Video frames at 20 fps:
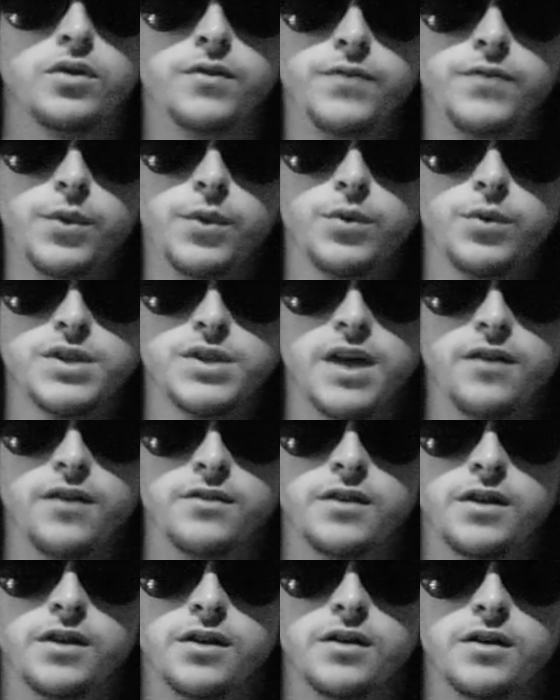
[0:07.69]
the viewers
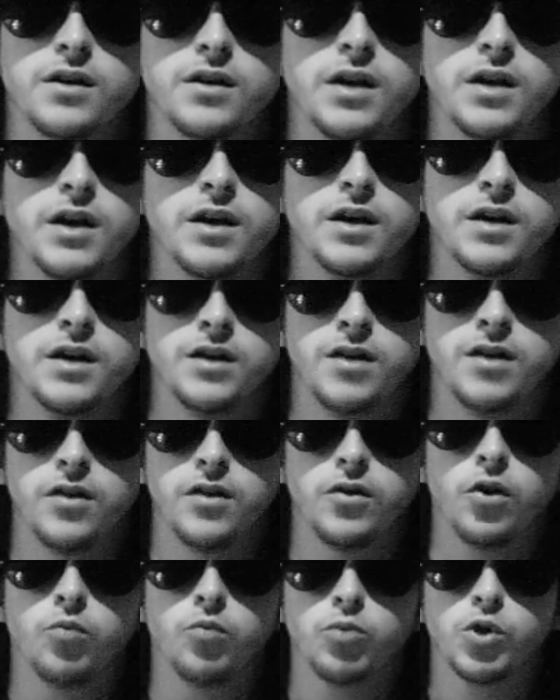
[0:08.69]
out there,
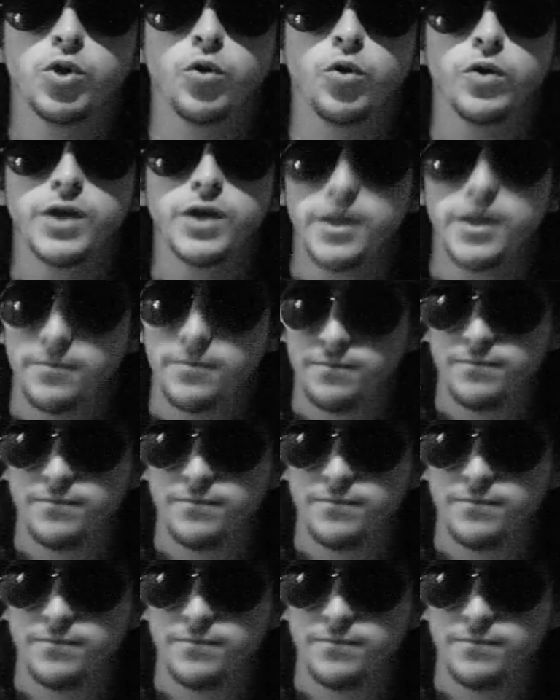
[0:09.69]
another home recording.